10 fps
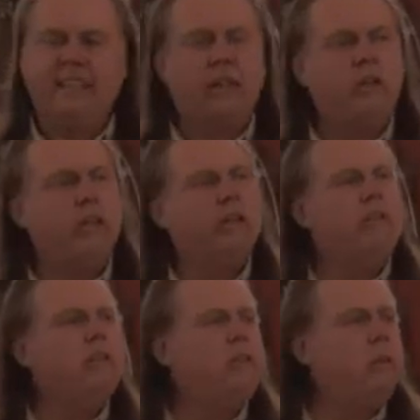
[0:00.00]
I live
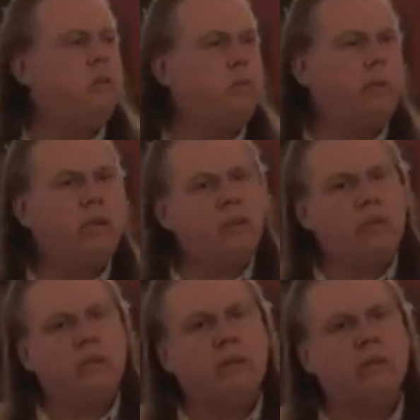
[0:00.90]
on the newest place
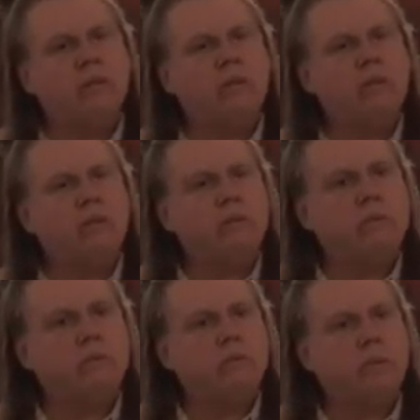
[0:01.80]
in the universe,
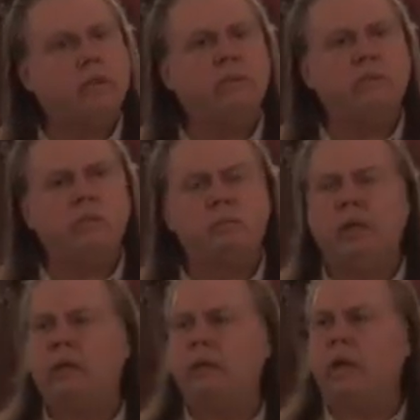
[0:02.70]
relatively
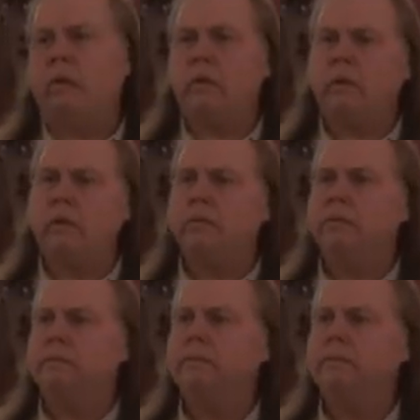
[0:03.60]
speaking, our Earth.